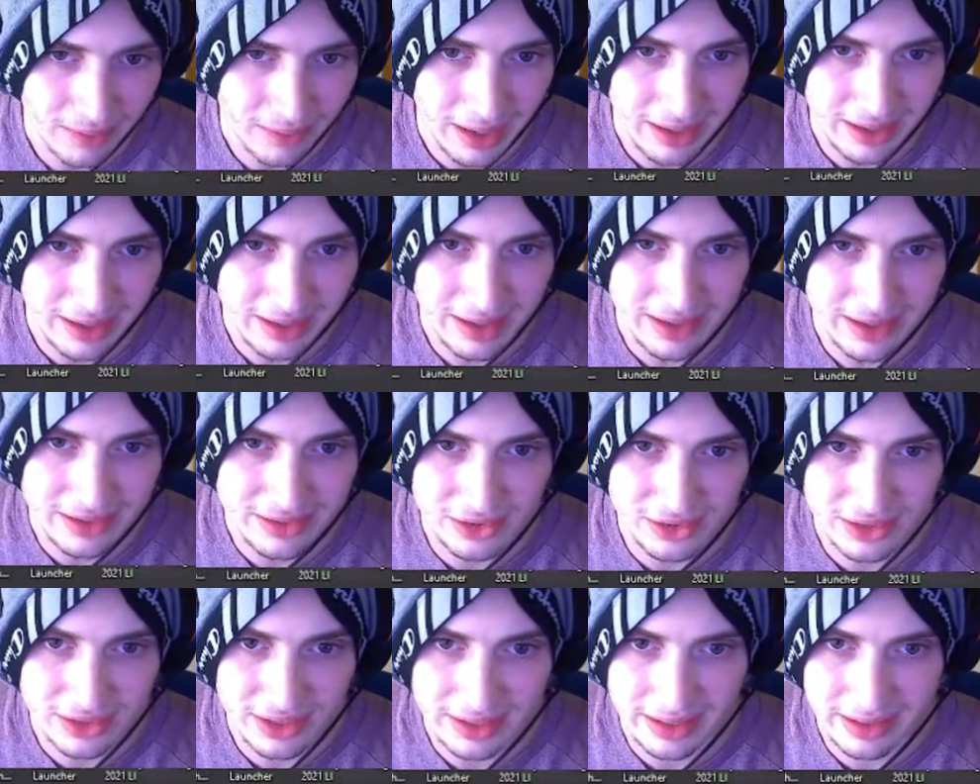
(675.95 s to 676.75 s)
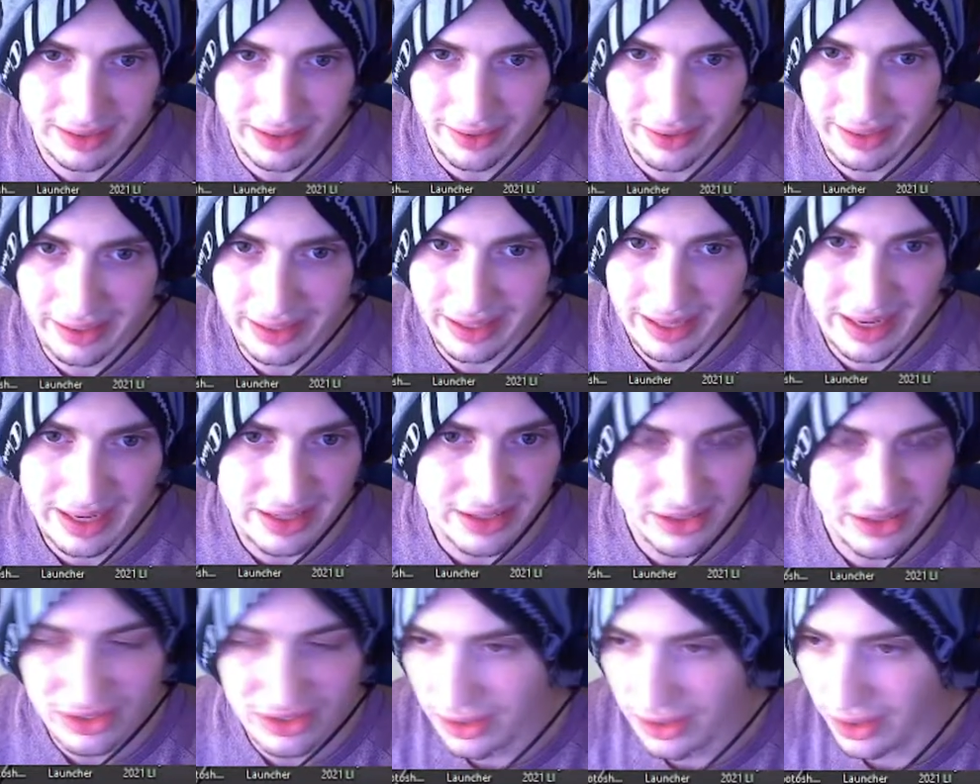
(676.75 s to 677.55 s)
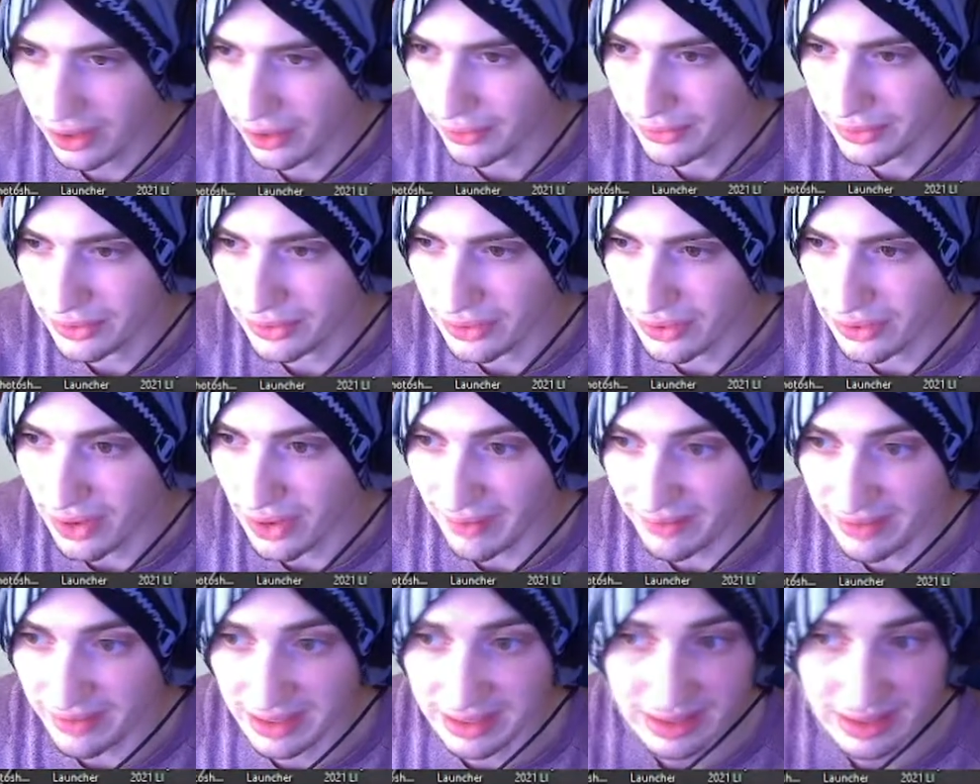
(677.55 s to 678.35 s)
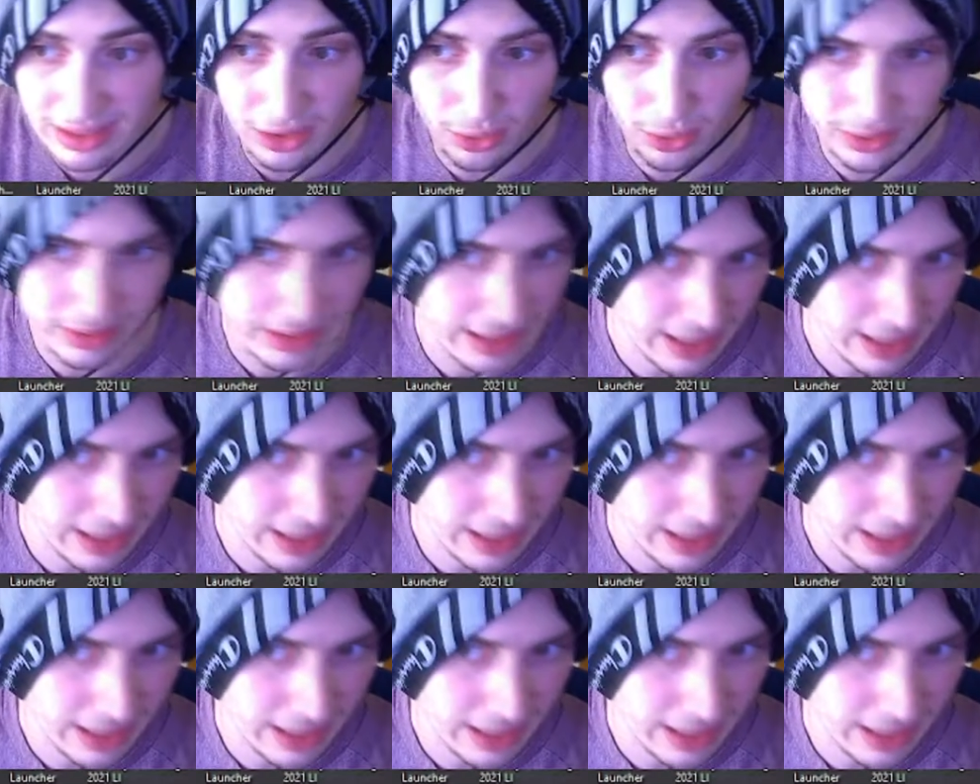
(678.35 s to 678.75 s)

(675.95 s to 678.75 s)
as your secondary in case you know you have to deal with that